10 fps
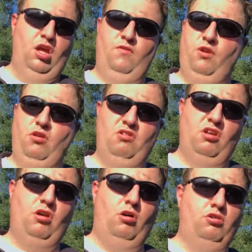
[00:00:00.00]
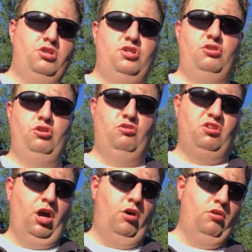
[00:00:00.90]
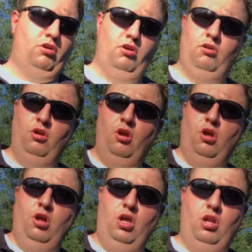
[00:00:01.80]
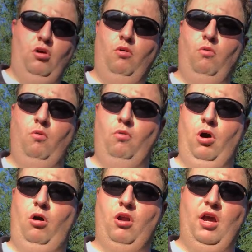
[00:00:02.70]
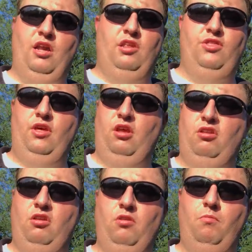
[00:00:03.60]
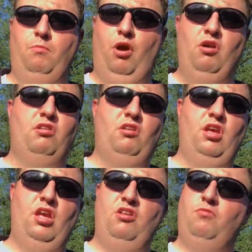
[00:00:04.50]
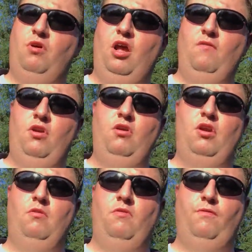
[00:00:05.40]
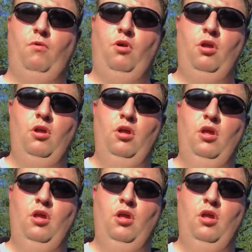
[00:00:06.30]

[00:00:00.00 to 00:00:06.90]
If you're using coal, should you use coke or, you know, all kinds of things personally, it's whatever you can afford